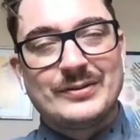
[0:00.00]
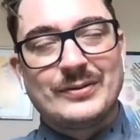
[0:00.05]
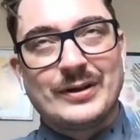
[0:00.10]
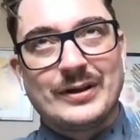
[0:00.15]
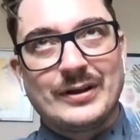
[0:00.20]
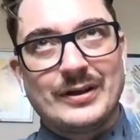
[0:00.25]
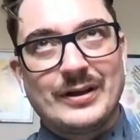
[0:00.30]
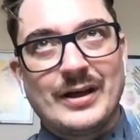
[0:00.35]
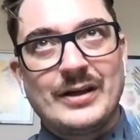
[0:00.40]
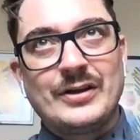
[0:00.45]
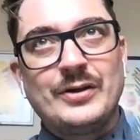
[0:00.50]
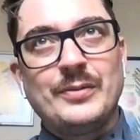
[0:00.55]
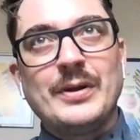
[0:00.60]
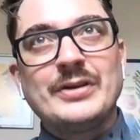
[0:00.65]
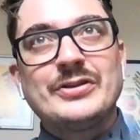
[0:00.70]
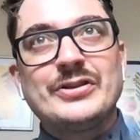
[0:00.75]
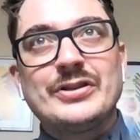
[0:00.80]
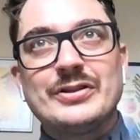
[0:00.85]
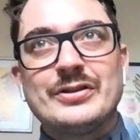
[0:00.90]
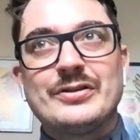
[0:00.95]
That's great.
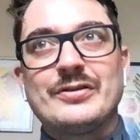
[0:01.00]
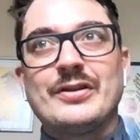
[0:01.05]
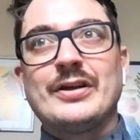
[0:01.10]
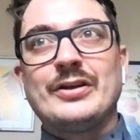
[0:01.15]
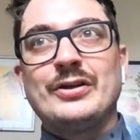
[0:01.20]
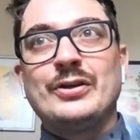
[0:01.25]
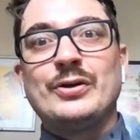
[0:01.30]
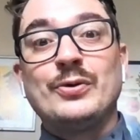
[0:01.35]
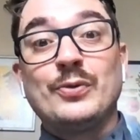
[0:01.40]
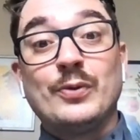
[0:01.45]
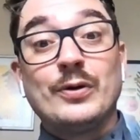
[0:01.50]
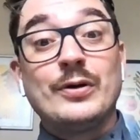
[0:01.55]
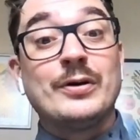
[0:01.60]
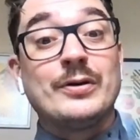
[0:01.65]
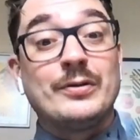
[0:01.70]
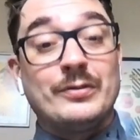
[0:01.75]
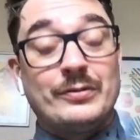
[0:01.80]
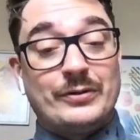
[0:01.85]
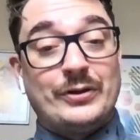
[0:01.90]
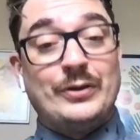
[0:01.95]
And you mentioned that
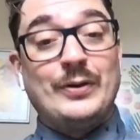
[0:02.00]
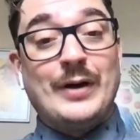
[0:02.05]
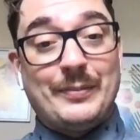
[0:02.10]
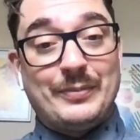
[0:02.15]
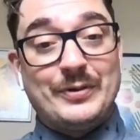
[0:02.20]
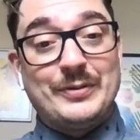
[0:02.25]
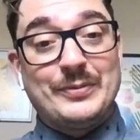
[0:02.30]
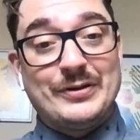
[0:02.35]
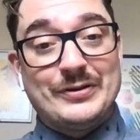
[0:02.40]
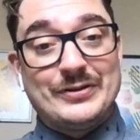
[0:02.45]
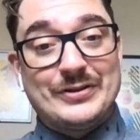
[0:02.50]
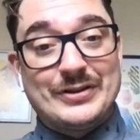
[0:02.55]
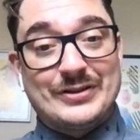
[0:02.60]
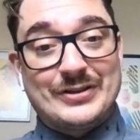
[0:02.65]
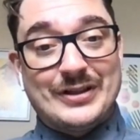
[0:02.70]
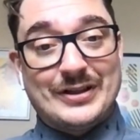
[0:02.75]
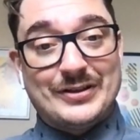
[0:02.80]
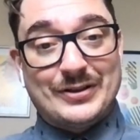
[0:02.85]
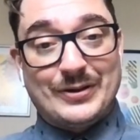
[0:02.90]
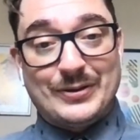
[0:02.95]
you happen to be
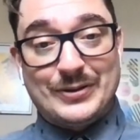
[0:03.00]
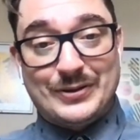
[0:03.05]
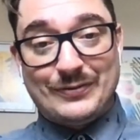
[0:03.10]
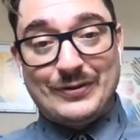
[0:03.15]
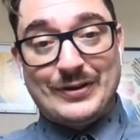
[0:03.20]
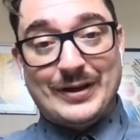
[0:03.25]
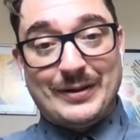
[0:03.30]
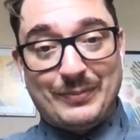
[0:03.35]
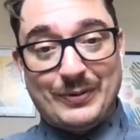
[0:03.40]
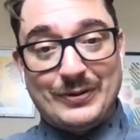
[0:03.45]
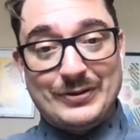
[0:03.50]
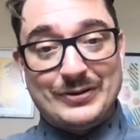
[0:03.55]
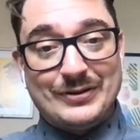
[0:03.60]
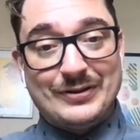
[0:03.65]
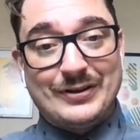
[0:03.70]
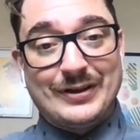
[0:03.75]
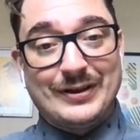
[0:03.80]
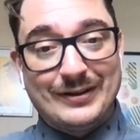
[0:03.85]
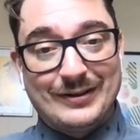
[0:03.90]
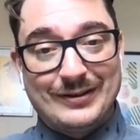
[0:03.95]
the success coach for that
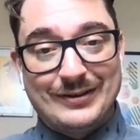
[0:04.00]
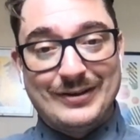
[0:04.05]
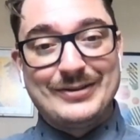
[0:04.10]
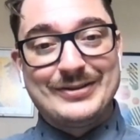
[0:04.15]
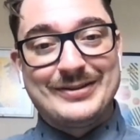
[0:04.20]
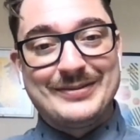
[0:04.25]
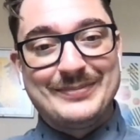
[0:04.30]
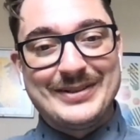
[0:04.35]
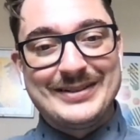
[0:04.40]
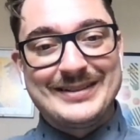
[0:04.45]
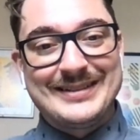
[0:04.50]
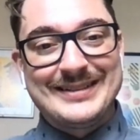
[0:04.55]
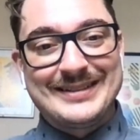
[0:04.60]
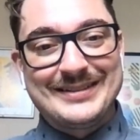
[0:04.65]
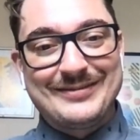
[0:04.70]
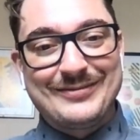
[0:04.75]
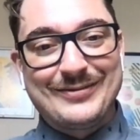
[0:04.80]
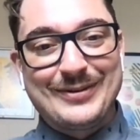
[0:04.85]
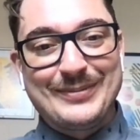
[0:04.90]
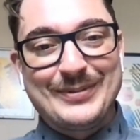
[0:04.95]
person that closed a
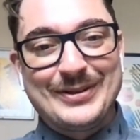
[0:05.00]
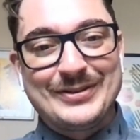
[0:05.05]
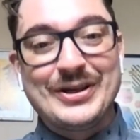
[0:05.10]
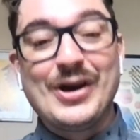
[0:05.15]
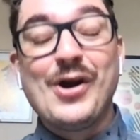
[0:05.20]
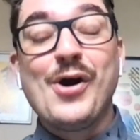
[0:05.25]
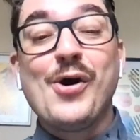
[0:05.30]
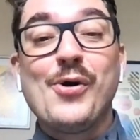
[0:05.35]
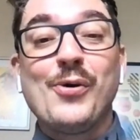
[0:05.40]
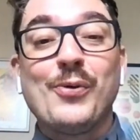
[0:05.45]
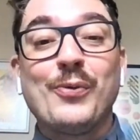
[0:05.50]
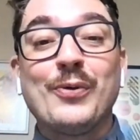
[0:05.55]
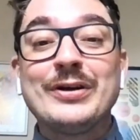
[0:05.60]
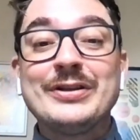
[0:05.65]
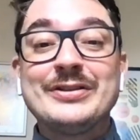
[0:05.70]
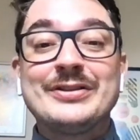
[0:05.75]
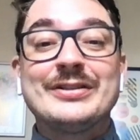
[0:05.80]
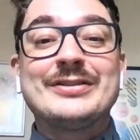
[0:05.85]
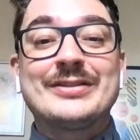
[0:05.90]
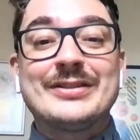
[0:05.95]
business in 4 months.
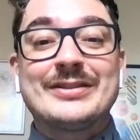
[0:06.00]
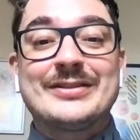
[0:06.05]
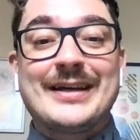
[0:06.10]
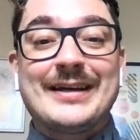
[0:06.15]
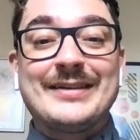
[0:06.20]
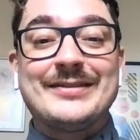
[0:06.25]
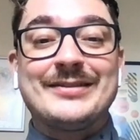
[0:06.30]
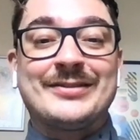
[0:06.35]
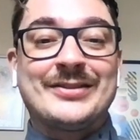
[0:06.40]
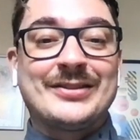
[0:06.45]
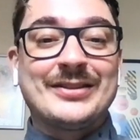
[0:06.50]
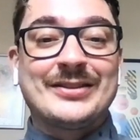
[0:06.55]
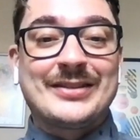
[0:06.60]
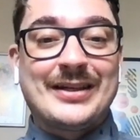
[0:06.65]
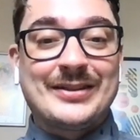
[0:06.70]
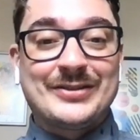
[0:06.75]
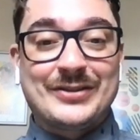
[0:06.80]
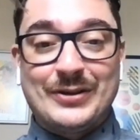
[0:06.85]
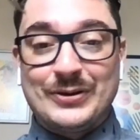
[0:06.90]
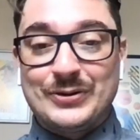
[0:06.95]
What is a
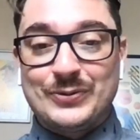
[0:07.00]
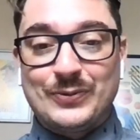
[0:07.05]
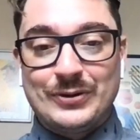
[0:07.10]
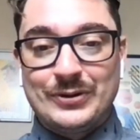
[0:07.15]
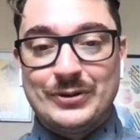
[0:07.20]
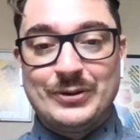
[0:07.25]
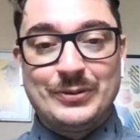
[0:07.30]
success coach?